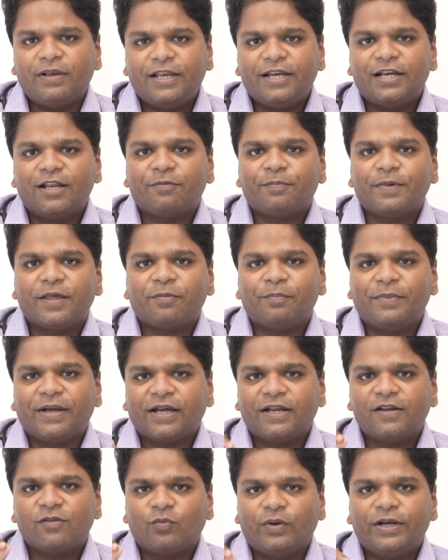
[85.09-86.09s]
leadless
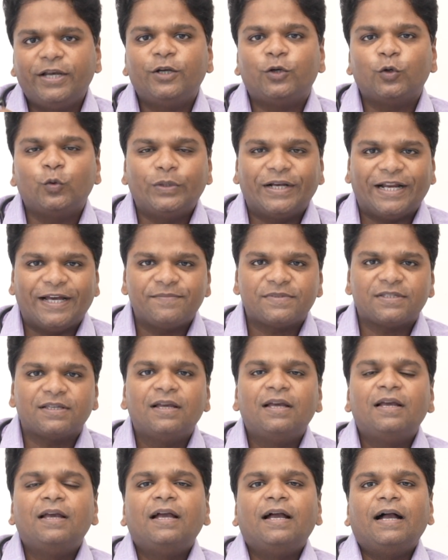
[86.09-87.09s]
pacemaker is only 2 grams
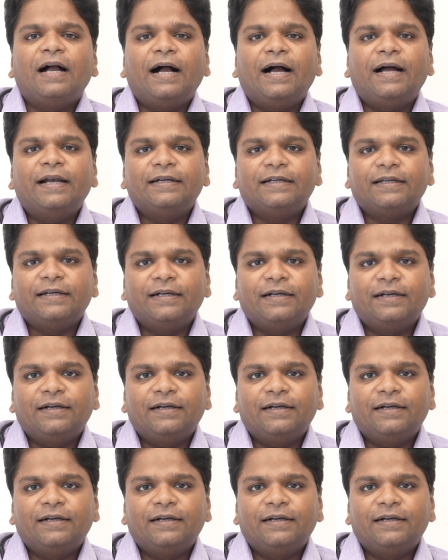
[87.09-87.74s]
and